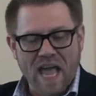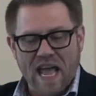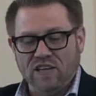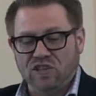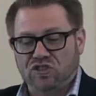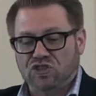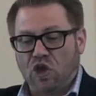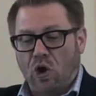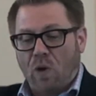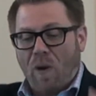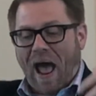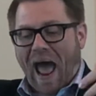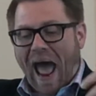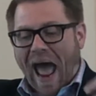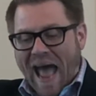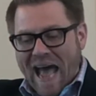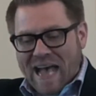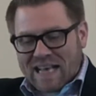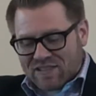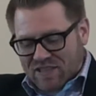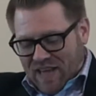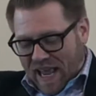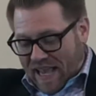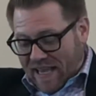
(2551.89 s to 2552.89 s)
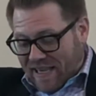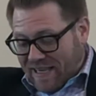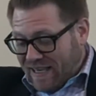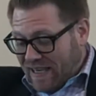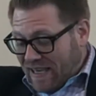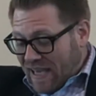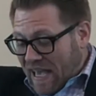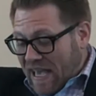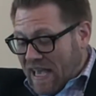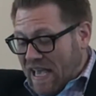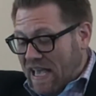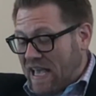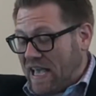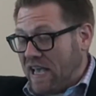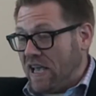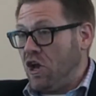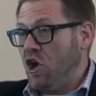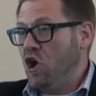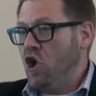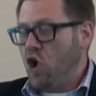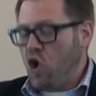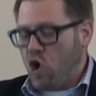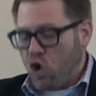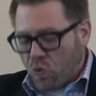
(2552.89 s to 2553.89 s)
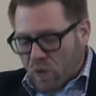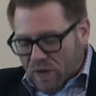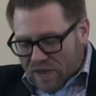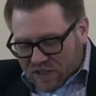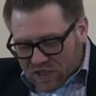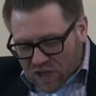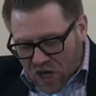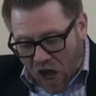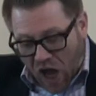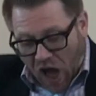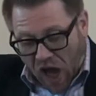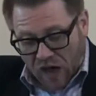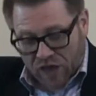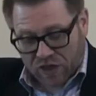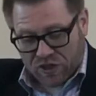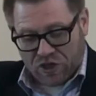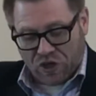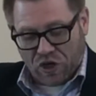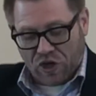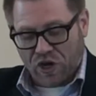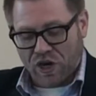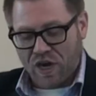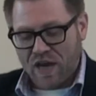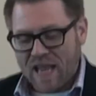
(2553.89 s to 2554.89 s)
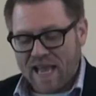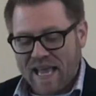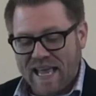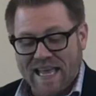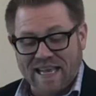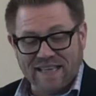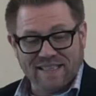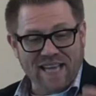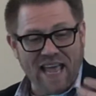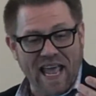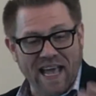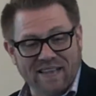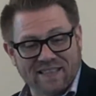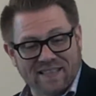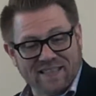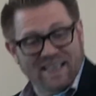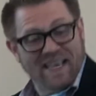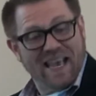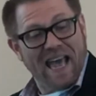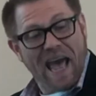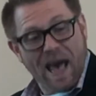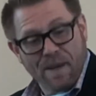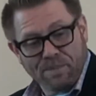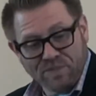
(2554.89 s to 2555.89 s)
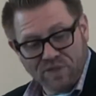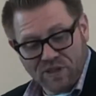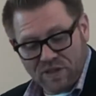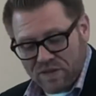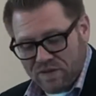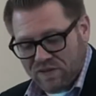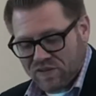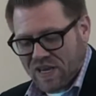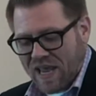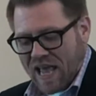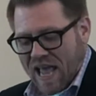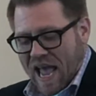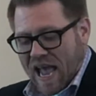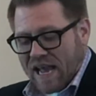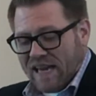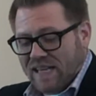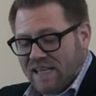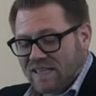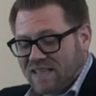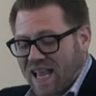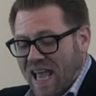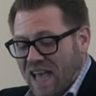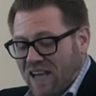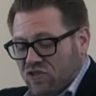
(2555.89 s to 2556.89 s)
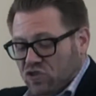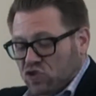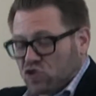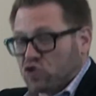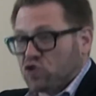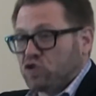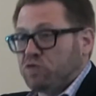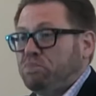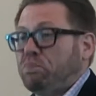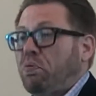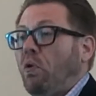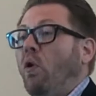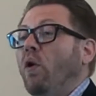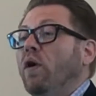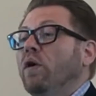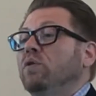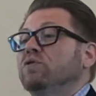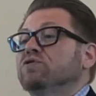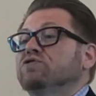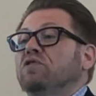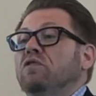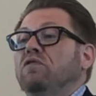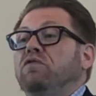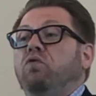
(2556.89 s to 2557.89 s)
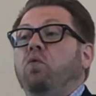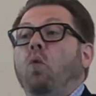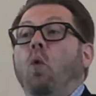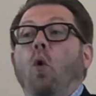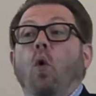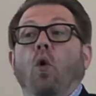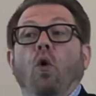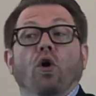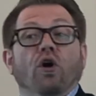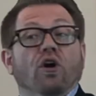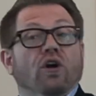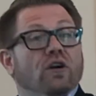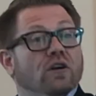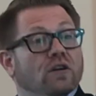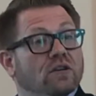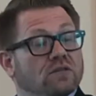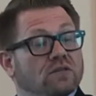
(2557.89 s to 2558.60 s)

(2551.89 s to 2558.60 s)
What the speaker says: And so as a king who would conquer, he takes captives and he takes spoils of war.